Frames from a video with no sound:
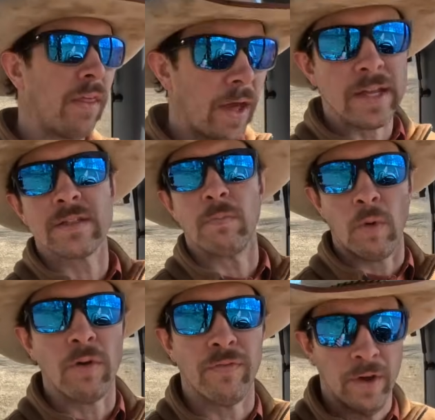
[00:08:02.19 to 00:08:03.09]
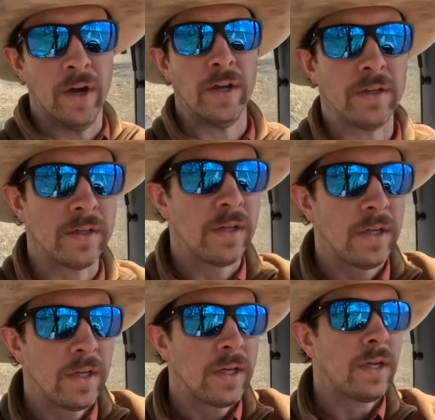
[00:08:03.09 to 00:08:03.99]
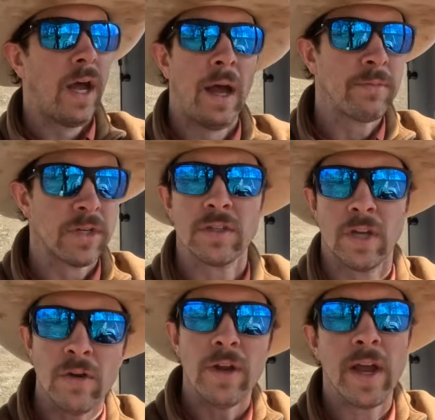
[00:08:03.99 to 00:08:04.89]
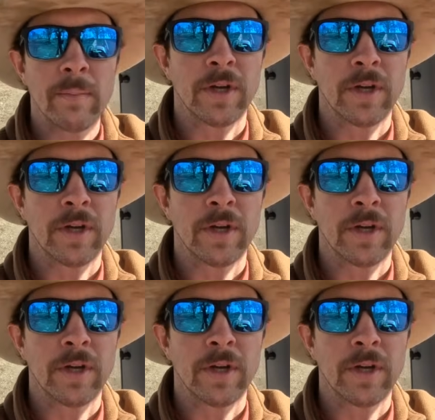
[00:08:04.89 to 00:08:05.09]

That's more fun. I'm just too damn